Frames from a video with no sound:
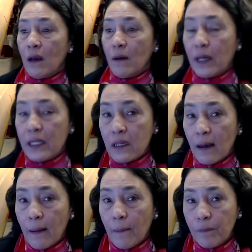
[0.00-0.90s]
but
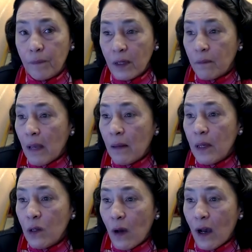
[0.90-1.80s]
um, but maybe
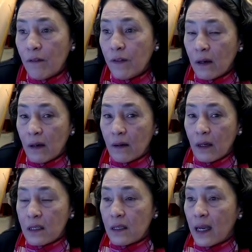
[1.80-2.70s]
you have uh, a
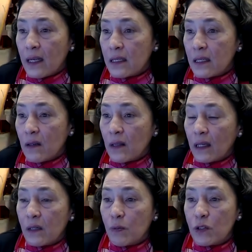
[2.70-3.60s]
science that you'd like
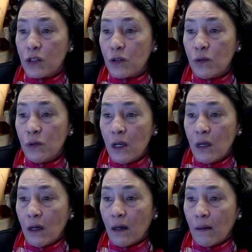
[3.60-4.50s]
to pursue
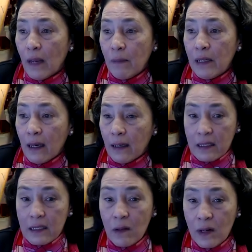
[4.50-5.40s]
um, maybe not in
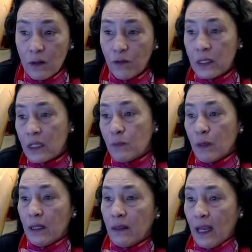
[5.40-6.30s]
accelerator physics, but
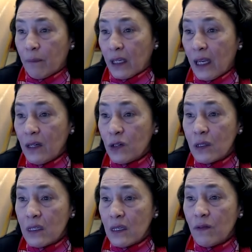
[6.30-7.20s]
in the
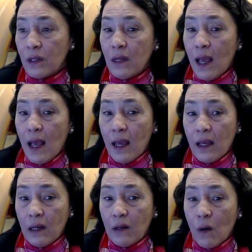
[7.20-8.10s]
applications even,
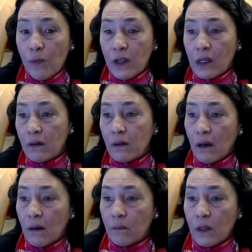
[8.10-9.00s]
and hopefully you can,
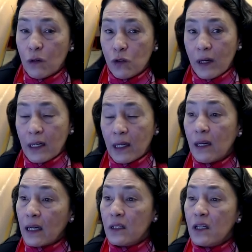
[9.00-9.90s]
um, you know, try to
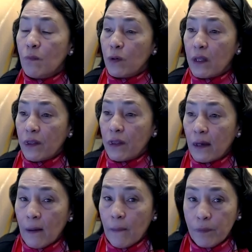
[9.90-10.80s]
connect up with
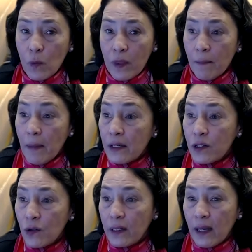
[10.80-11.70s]
um, with a
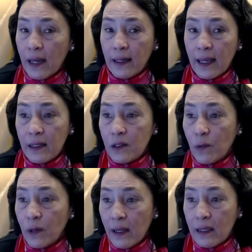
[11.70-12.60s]
mentor and, and get into
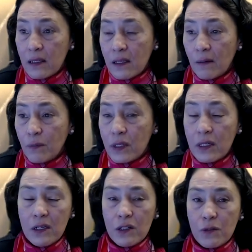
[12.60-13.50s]
one of these uh,
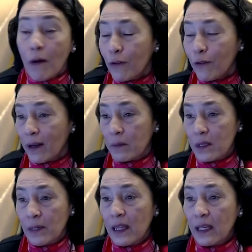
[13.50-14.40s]
prestigious programs. I
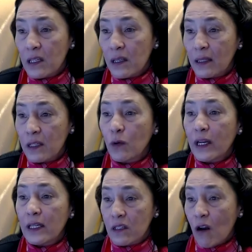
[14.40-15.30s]
mean, that's, so, a, that's a
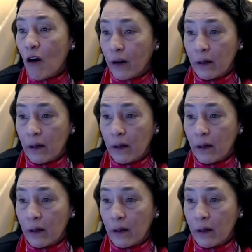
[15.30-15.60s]
great start.